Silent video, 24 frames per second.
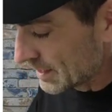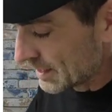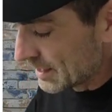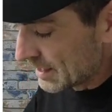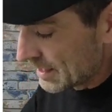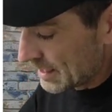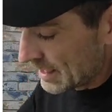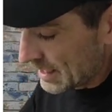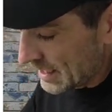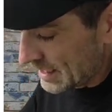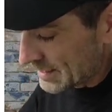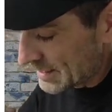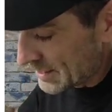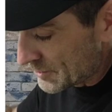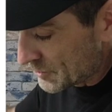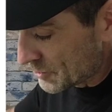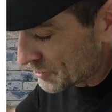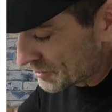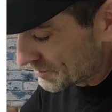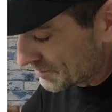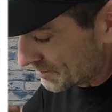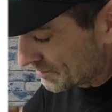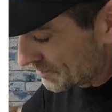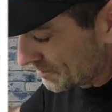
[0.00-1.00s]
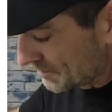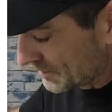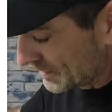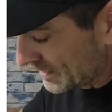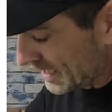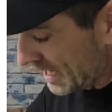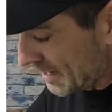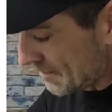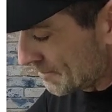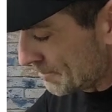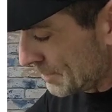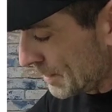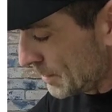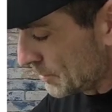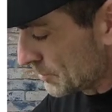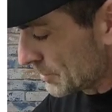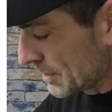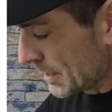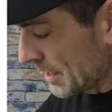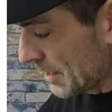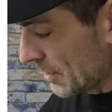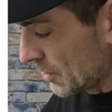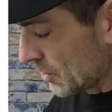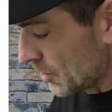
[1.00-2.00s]
in and then just kept
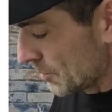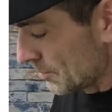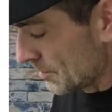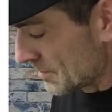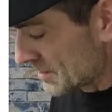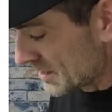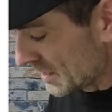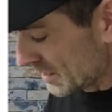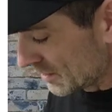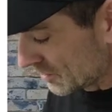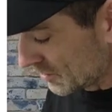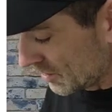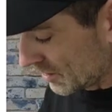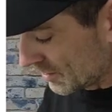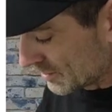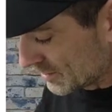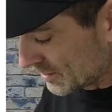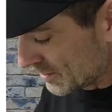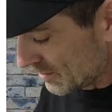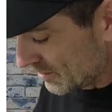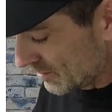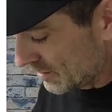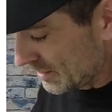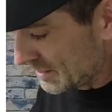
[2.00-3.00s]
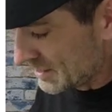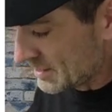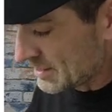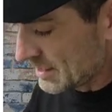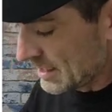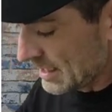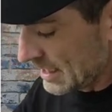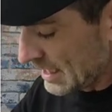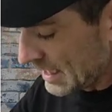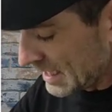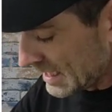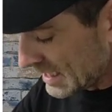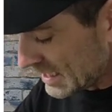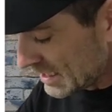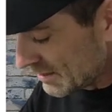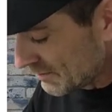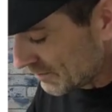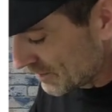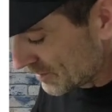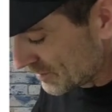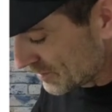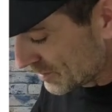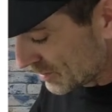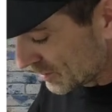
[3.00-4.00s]
building it up until I got a nice
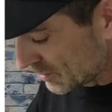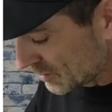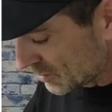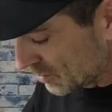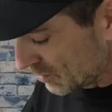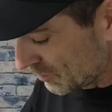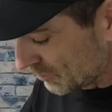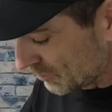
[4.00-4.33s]
even